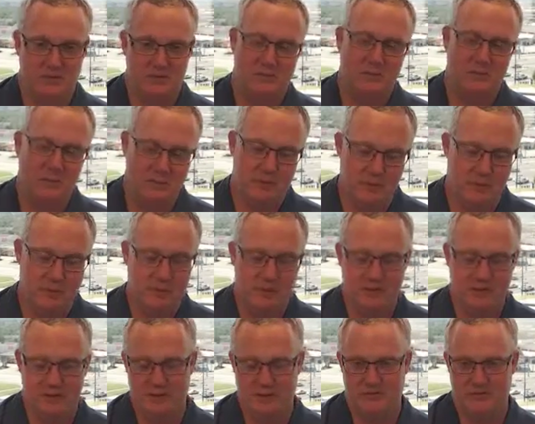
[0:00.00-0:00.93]
I mean,
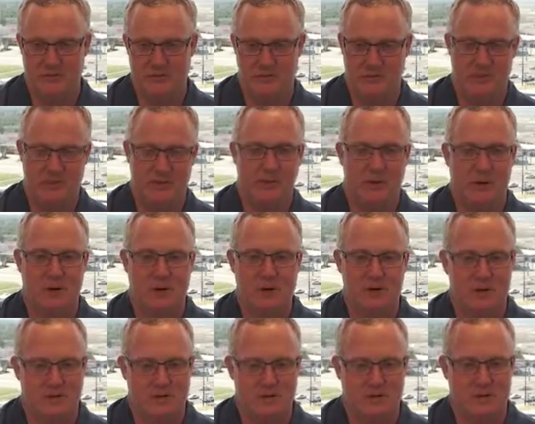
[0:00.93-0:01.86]
relatively
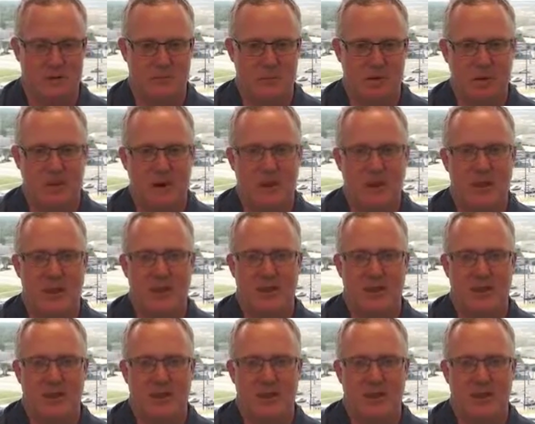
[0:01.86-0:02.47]
compared to summer,